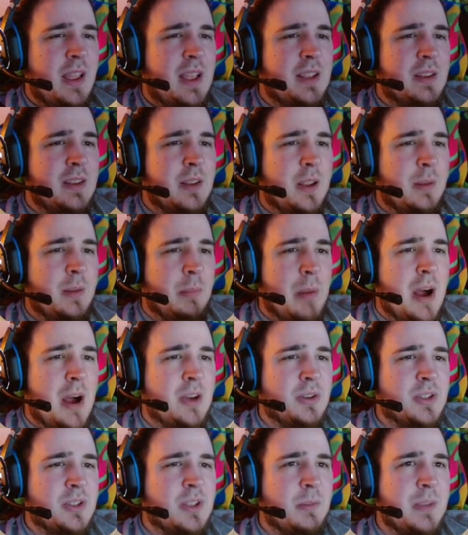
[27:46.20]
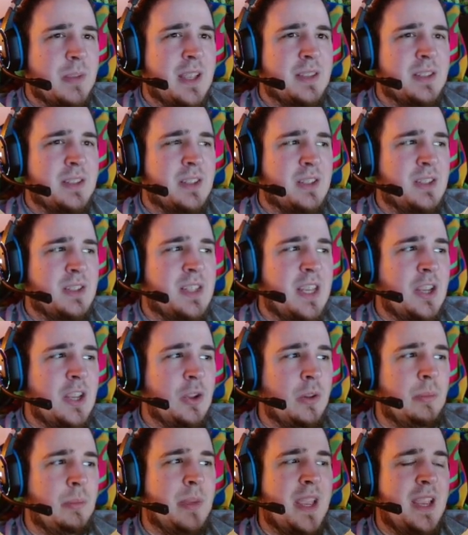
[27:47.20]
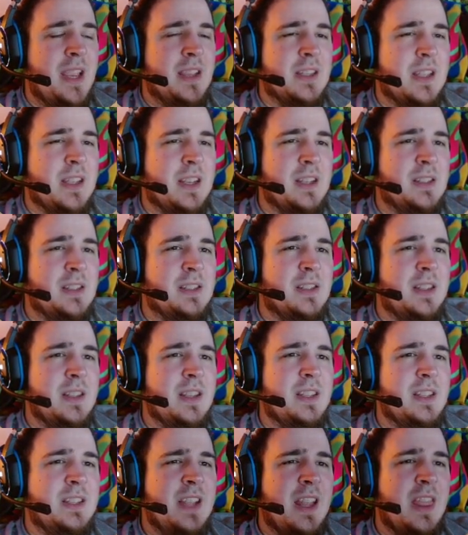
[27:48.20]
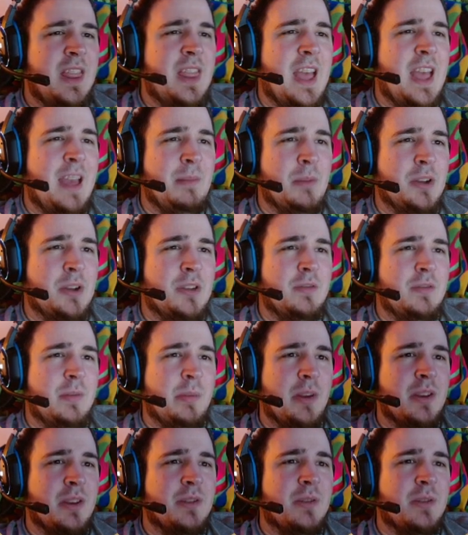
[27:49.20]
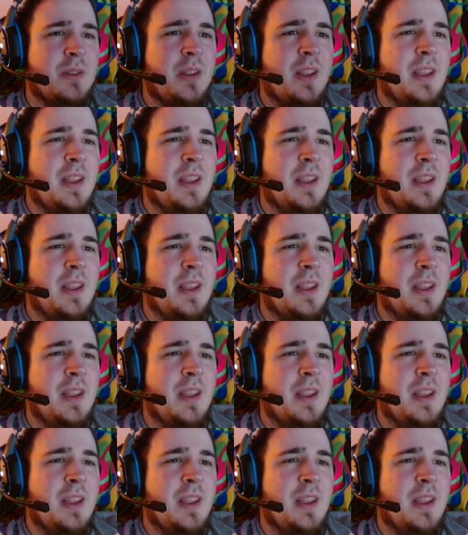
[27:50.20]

like model something as a single piece. Like it's not that much of a puzzle.